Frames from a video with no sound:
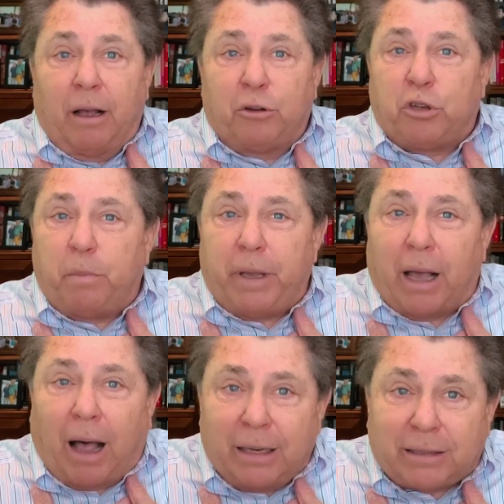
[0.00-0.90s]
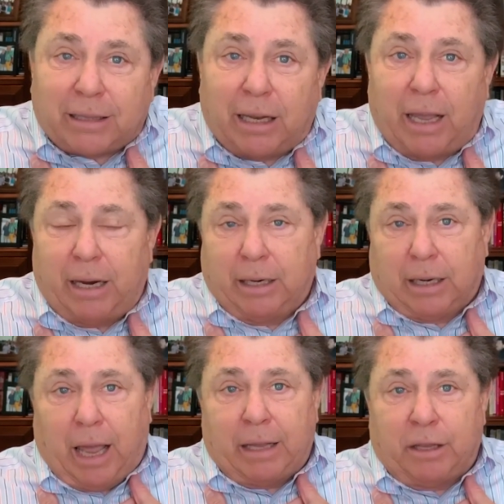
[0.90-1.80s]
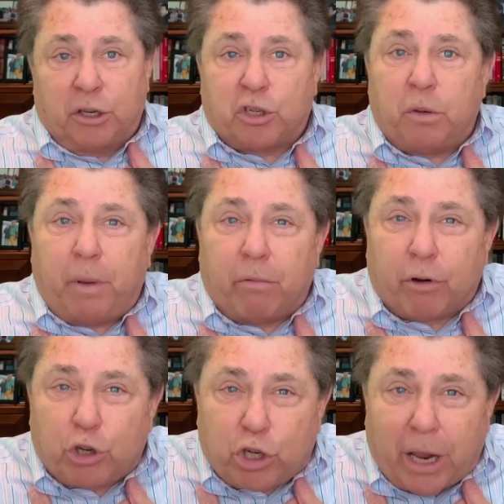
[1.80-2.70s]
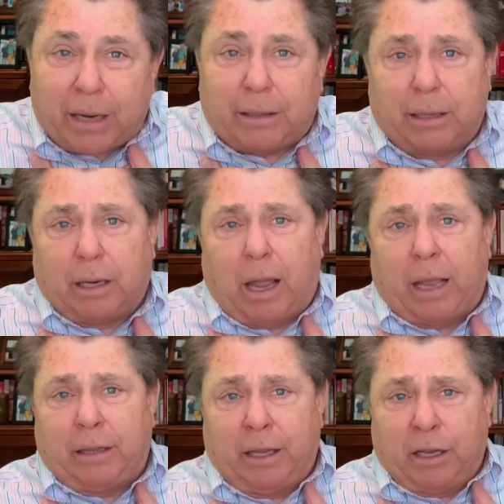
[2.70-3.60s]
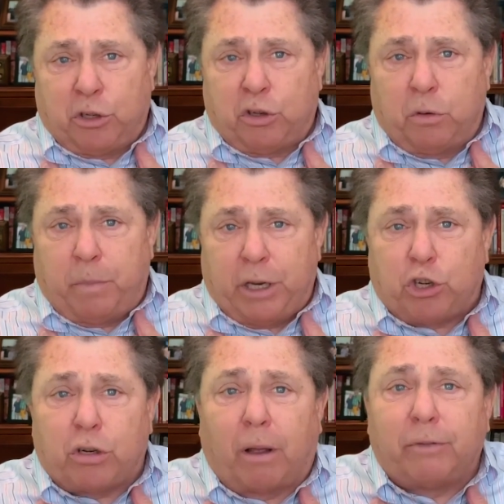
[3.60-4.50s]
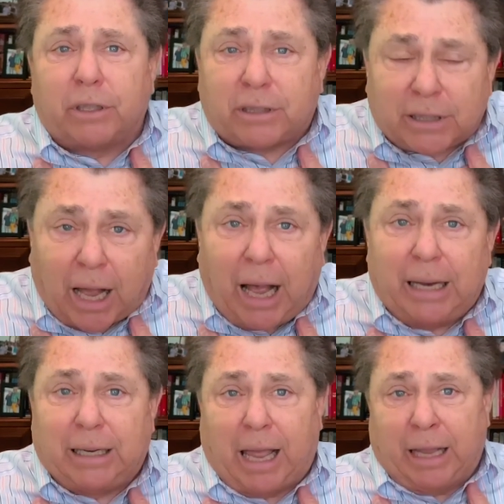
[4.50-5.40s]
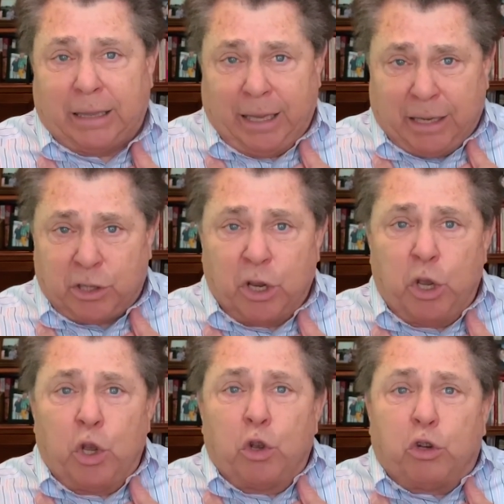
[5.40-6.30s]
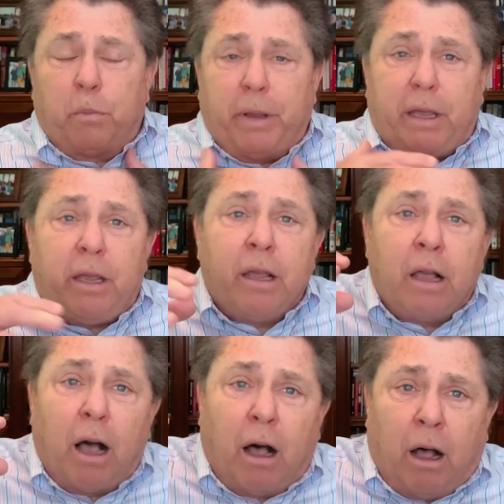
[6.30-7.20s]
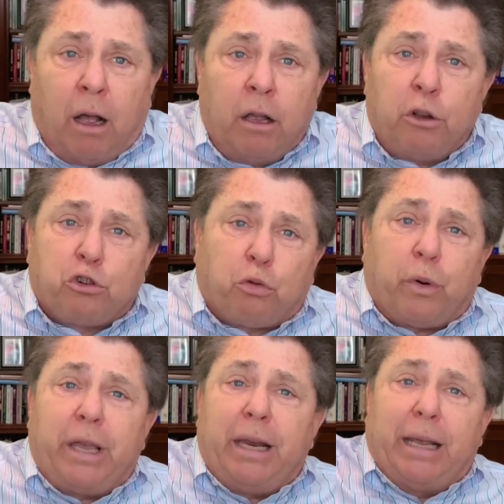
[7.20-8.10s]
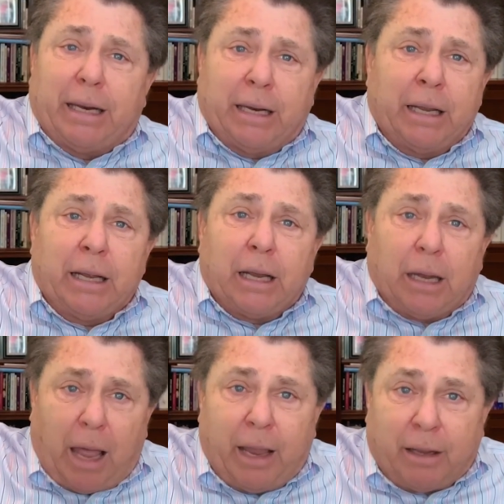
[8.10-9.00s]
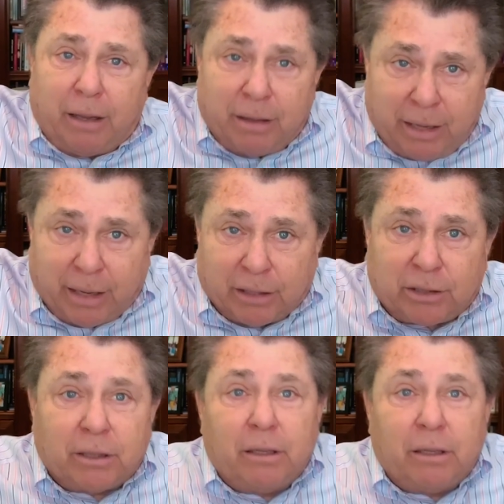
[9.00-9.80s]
to be isolated like this, to be rejected like this, to be shoved aside like this, to be treated like this,